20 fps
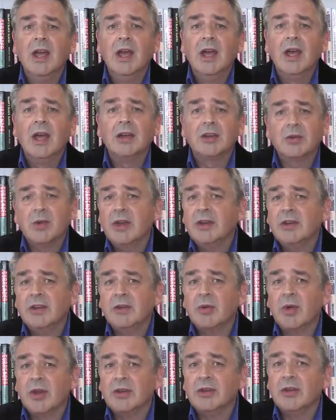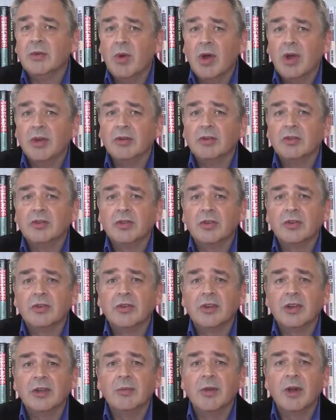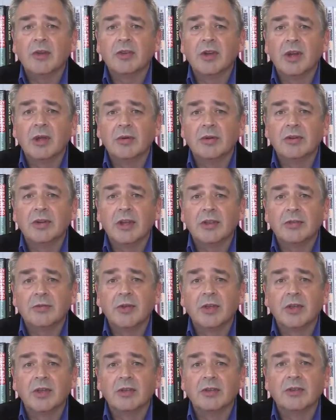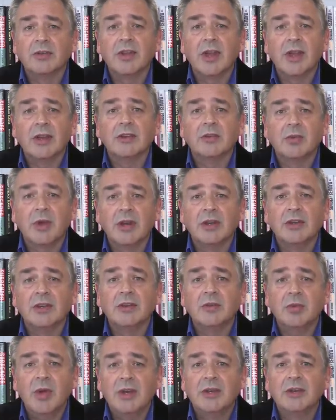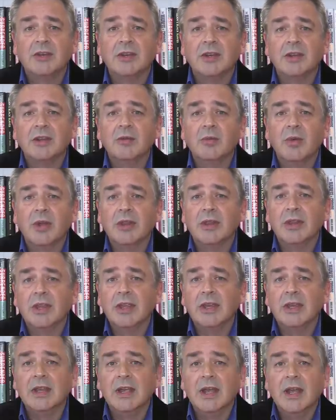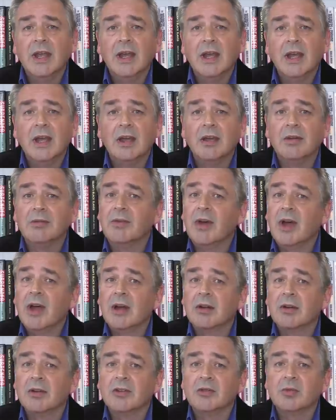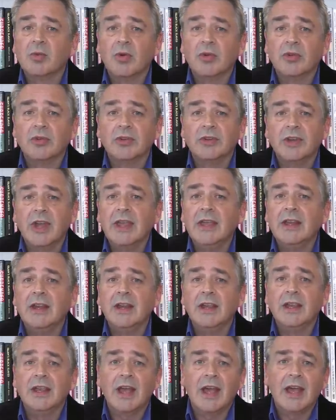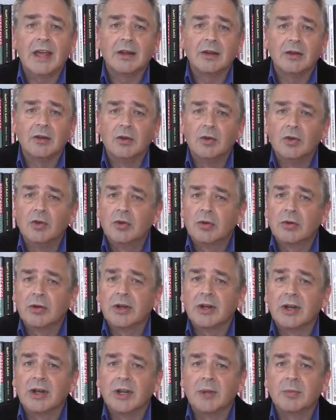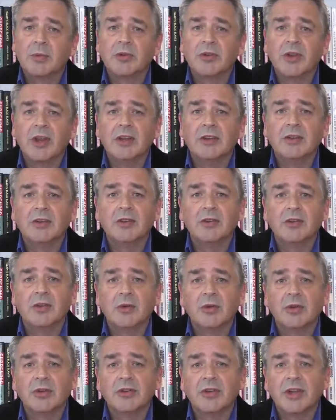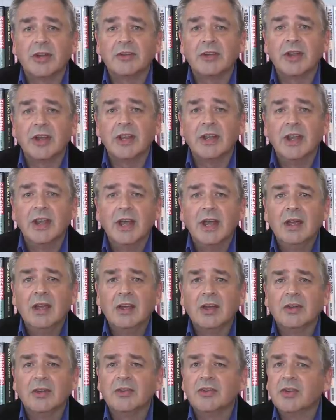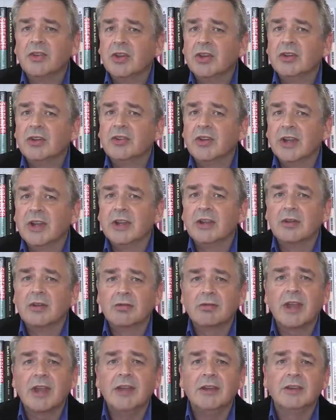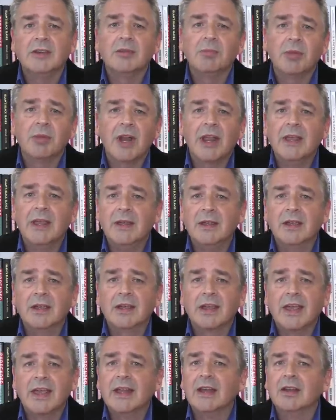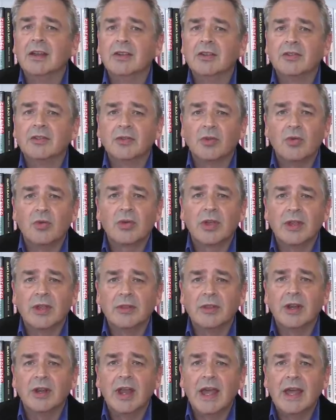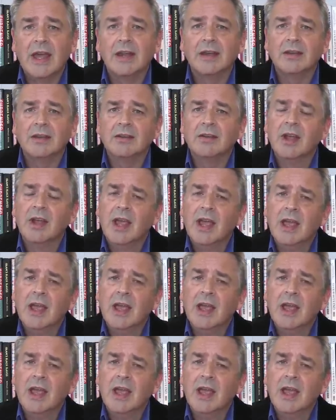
2021 should see much lower death figures than 2020, when the virus was daily and luridly presented to us as a surging great plague killer stalking the land.